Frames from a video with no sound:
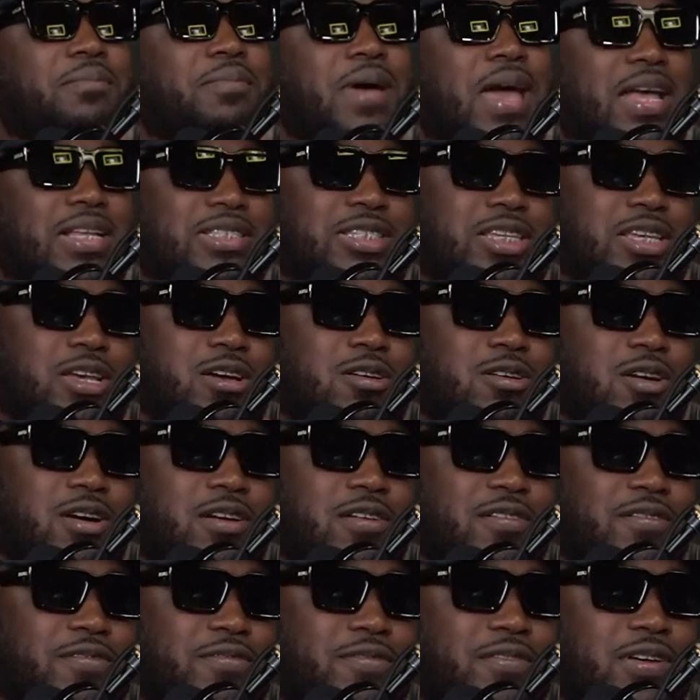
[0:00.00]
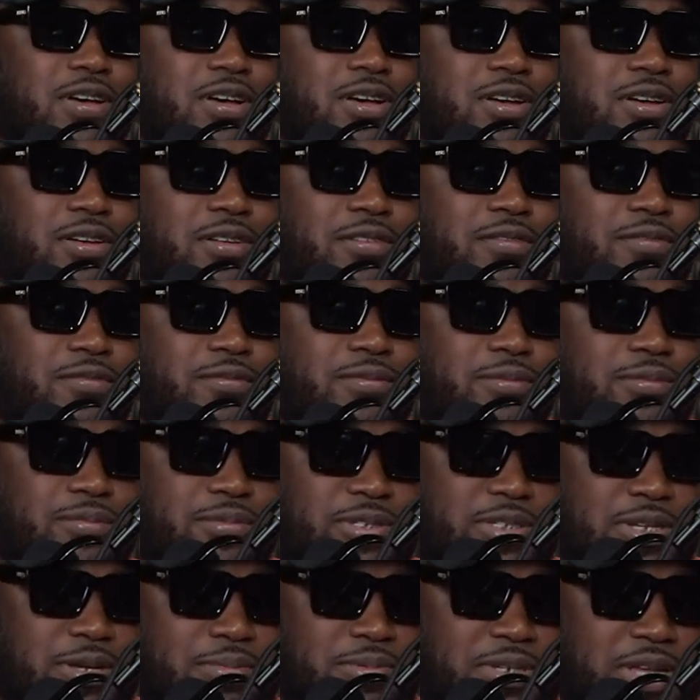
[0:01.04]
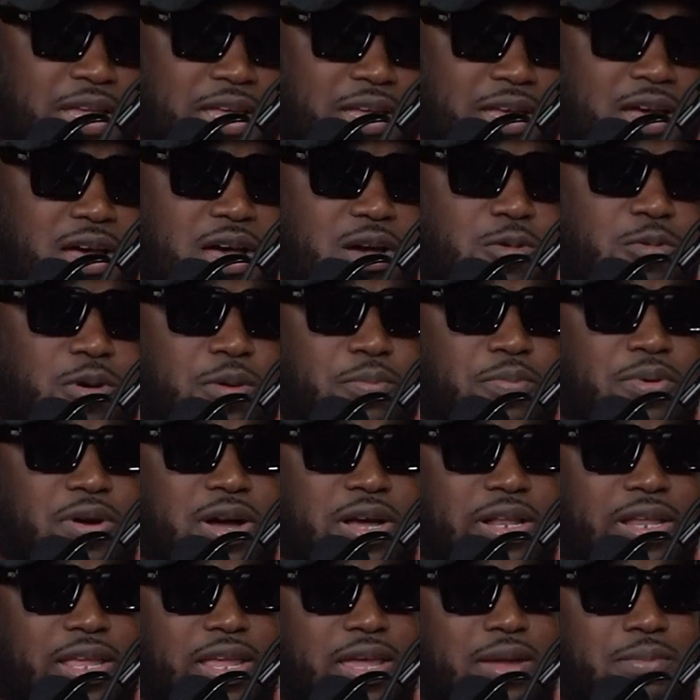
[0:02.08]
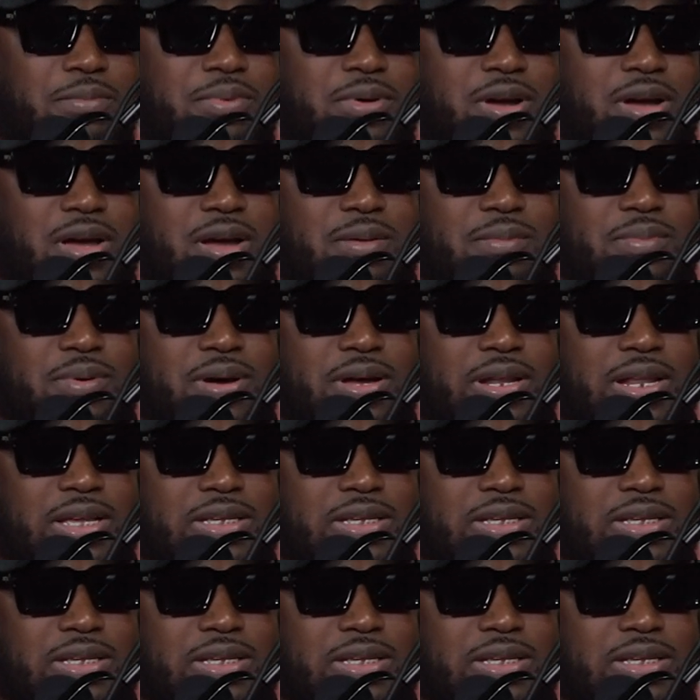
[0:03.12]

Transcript: back to your subject with Bronny and Bron, bro.